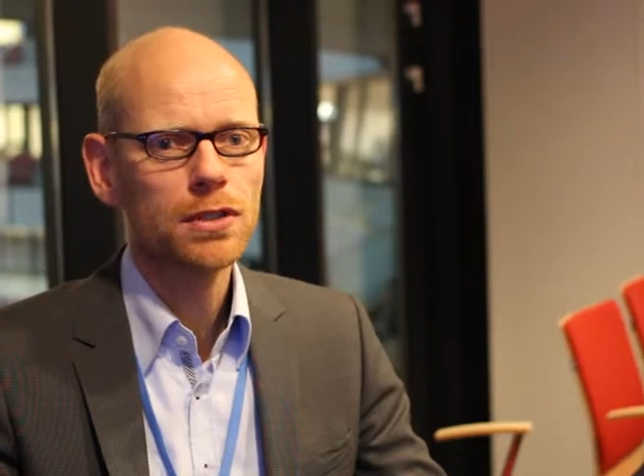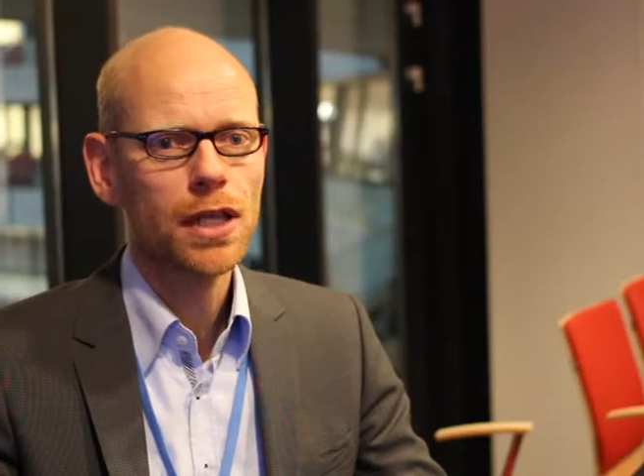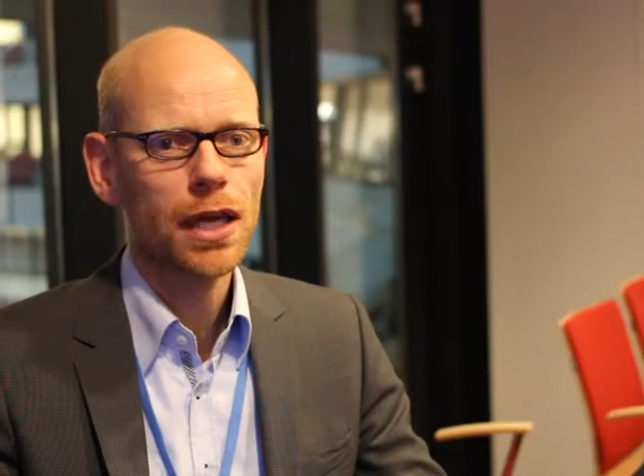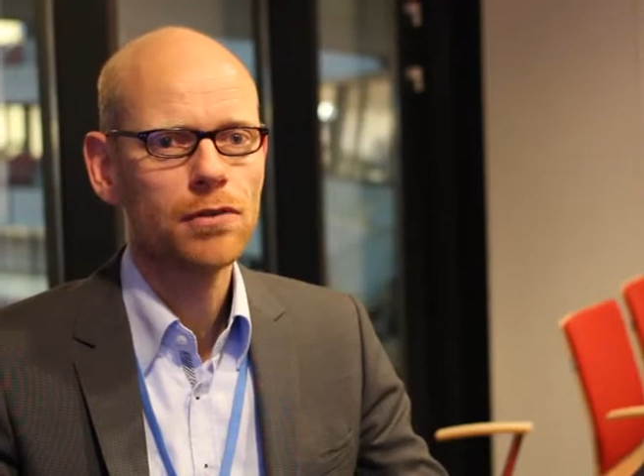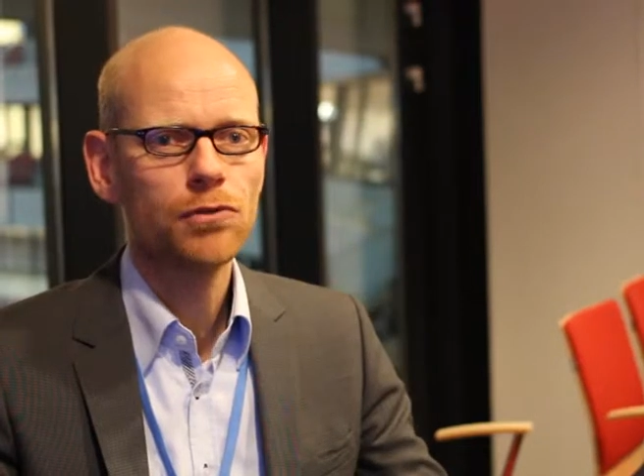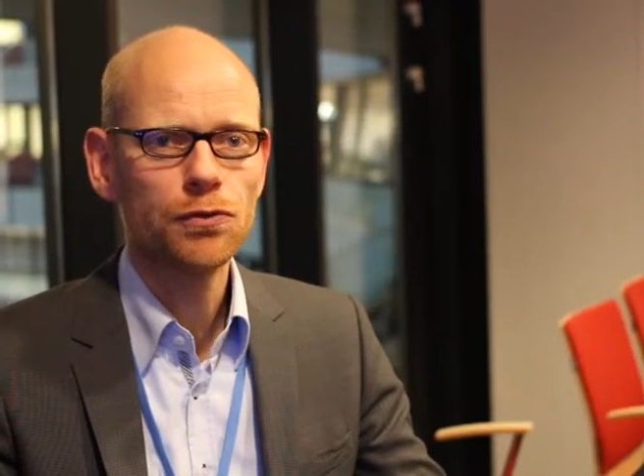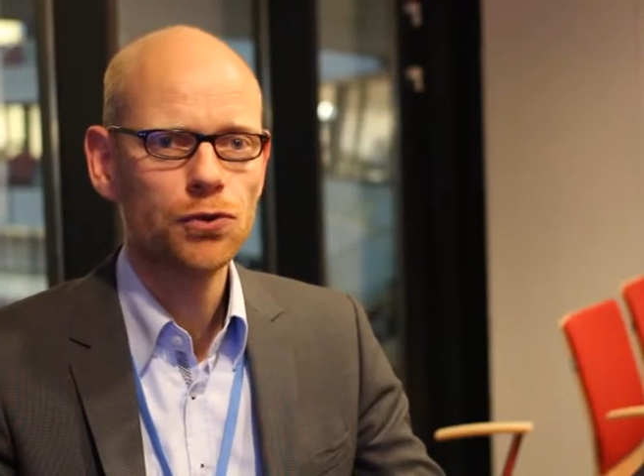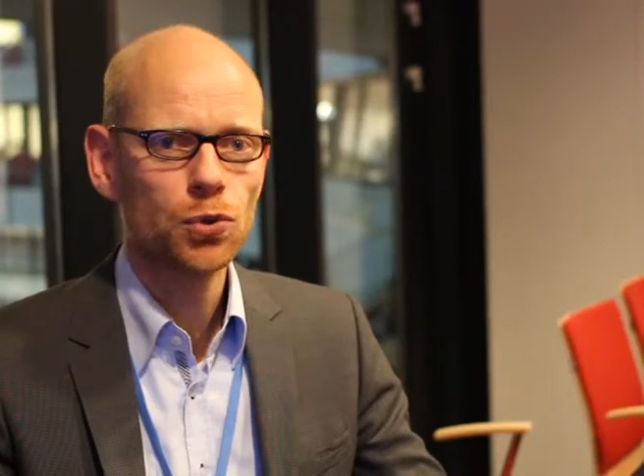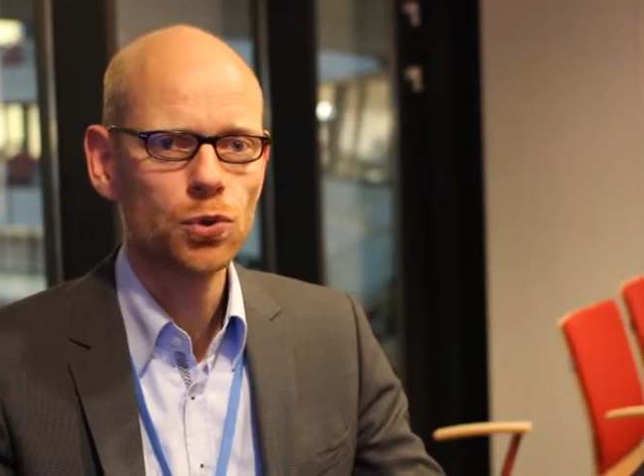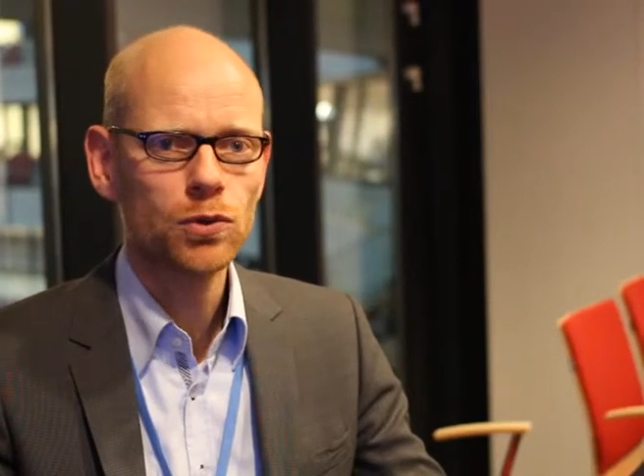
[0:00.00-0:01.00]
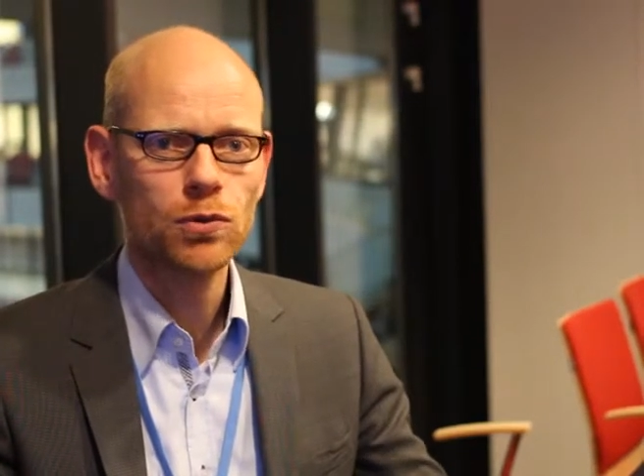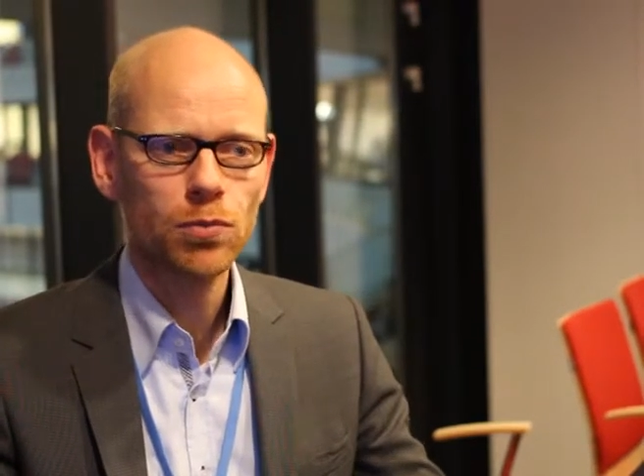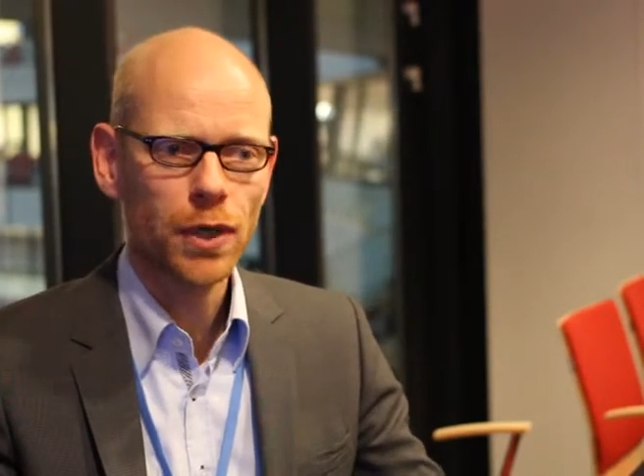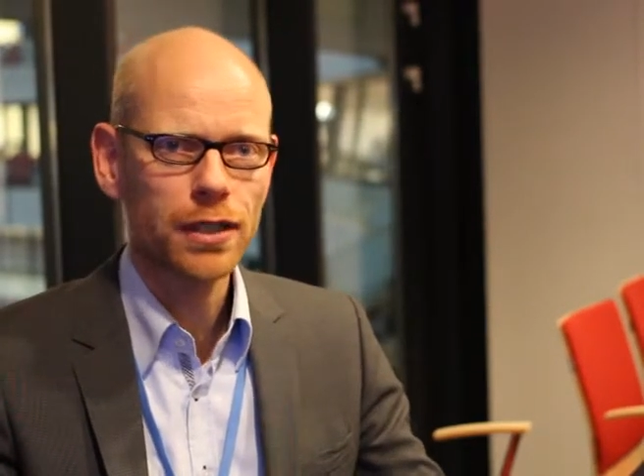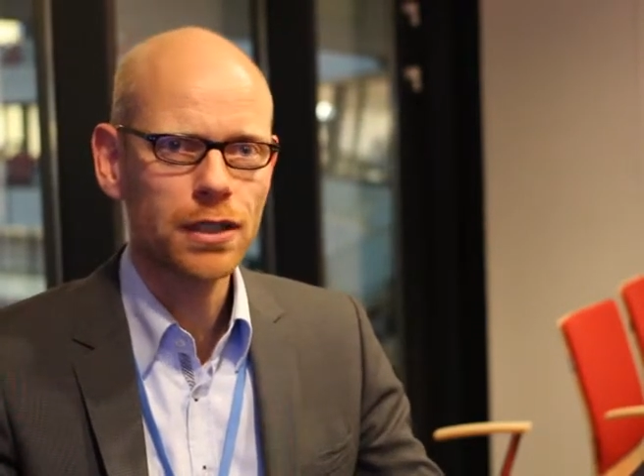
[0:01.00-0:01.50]
is then reviewed
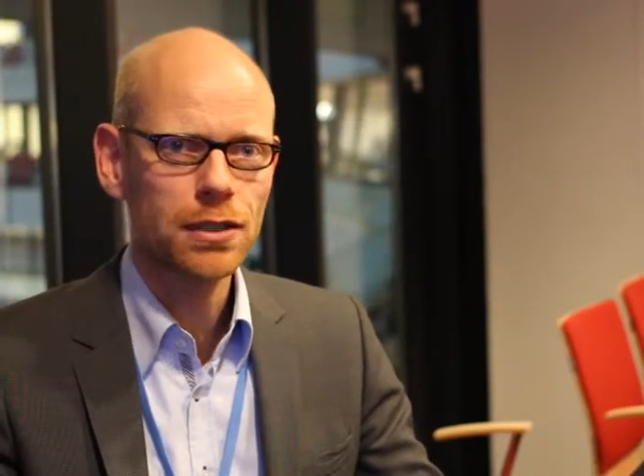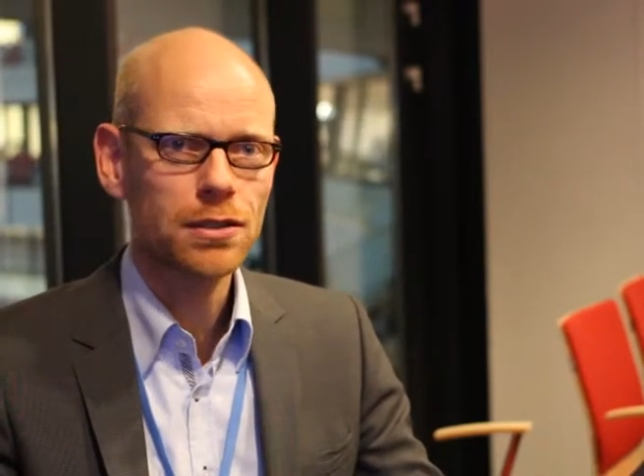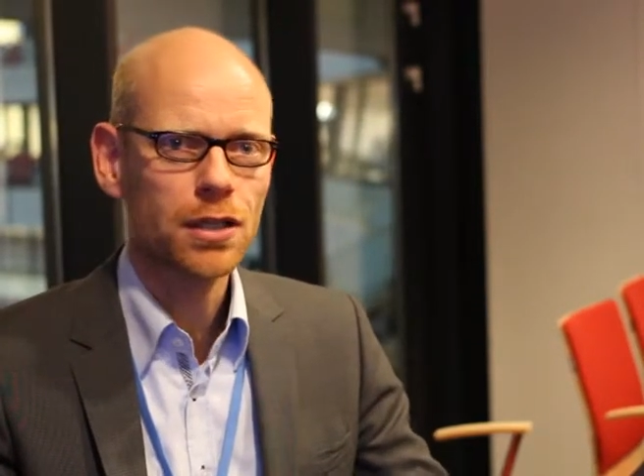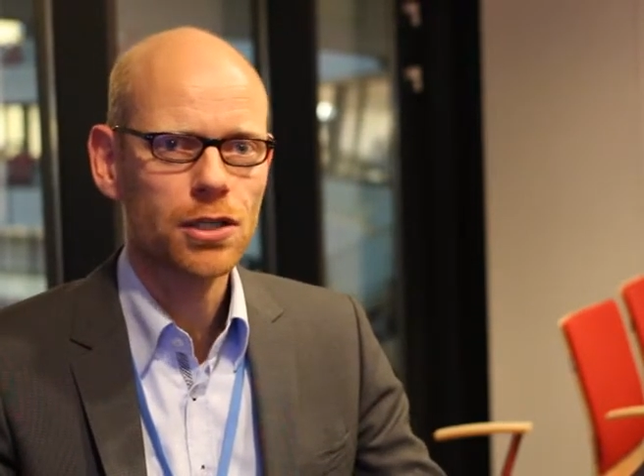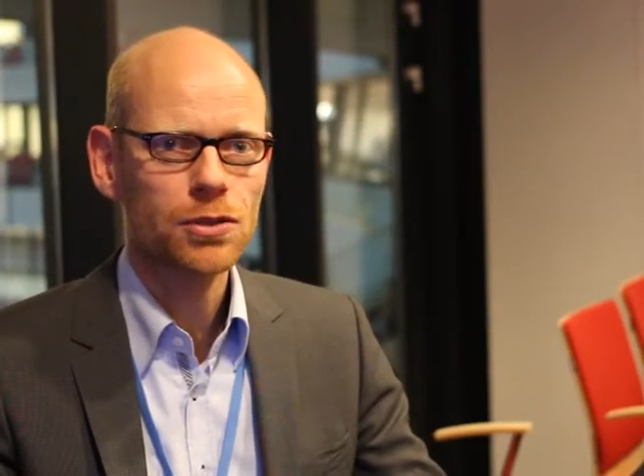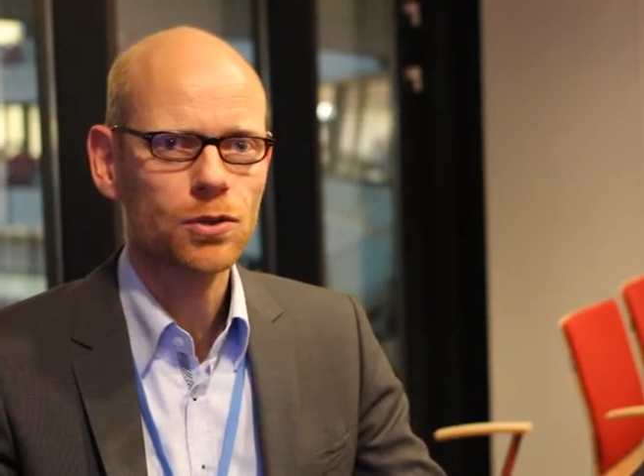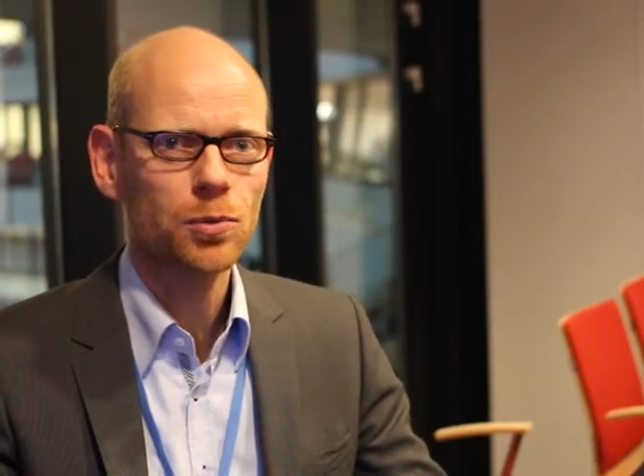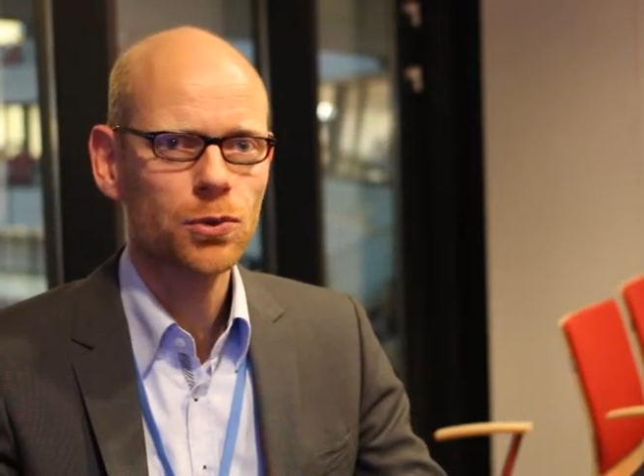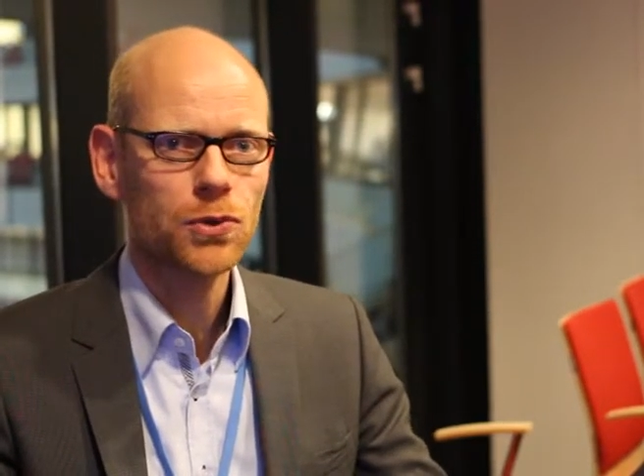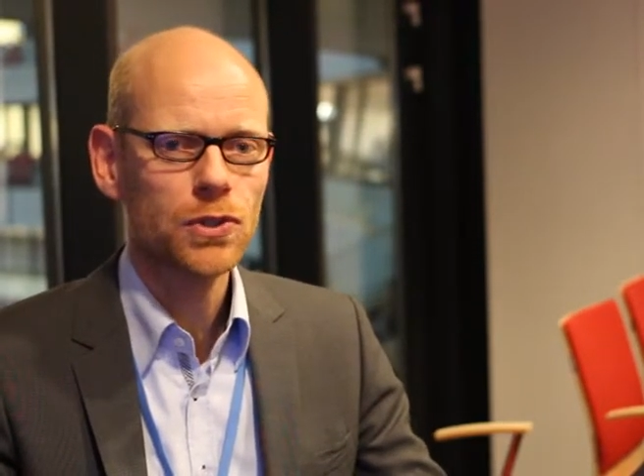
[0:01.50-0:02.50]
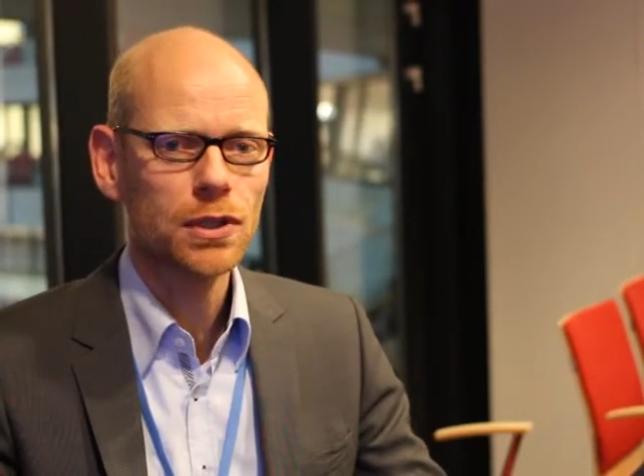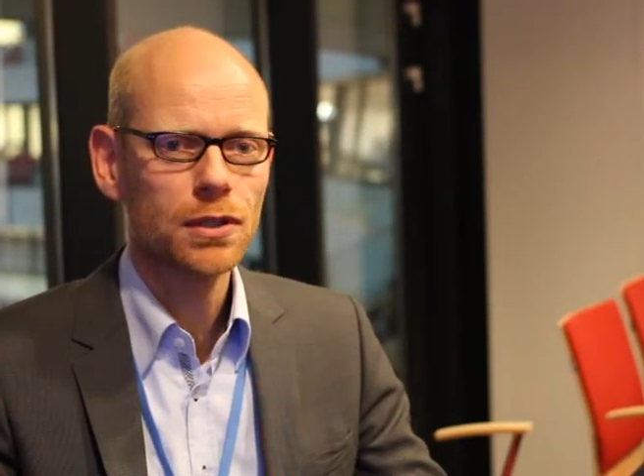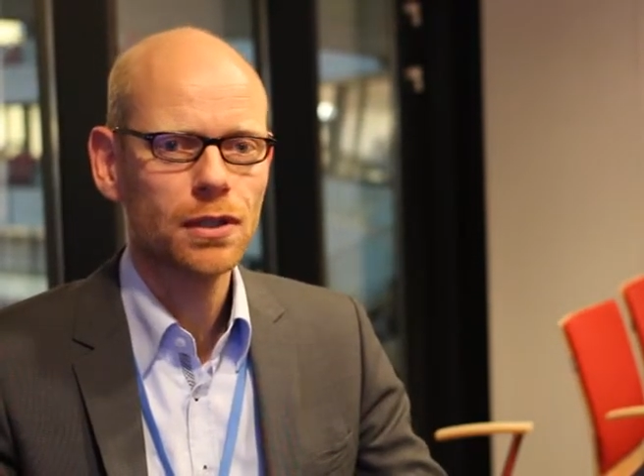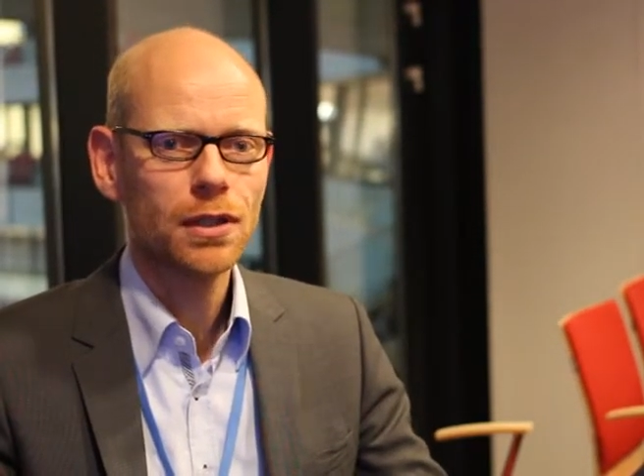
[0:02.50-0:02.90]
by the international community